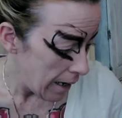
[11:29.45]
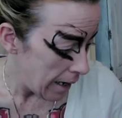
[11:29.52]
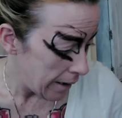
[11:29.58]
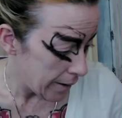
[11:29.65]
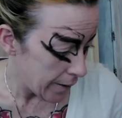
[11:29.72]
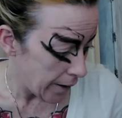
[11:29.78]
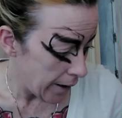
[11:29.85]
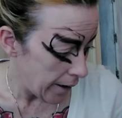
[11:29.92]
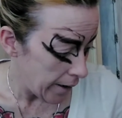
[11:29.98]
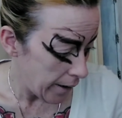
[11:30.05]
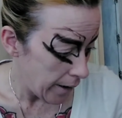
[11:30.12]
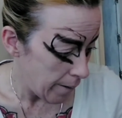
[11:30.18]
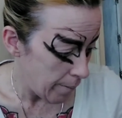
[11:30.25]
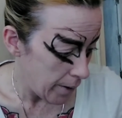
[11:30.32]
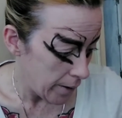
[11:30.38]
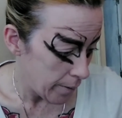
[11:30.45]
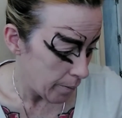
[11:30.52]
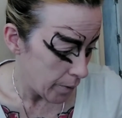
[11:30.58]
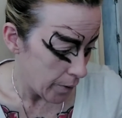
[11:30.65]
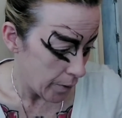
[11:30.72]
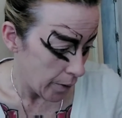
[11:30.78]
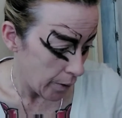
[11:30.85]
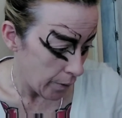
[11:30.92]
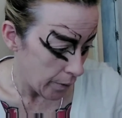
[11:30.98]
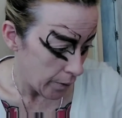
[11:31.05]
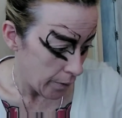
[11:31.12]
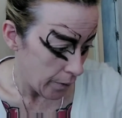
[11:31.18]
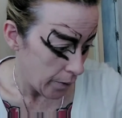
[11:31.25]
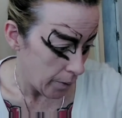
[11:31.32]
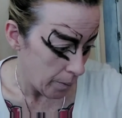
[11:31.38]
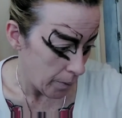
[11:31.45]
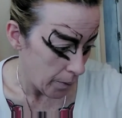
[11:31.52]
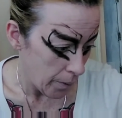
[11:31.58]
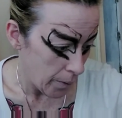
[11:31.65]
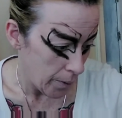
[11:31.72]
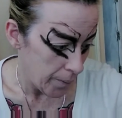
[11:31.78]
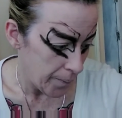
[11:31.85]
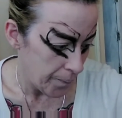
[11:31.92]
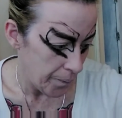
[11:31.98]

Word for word: and try to get me some strokes of some sort.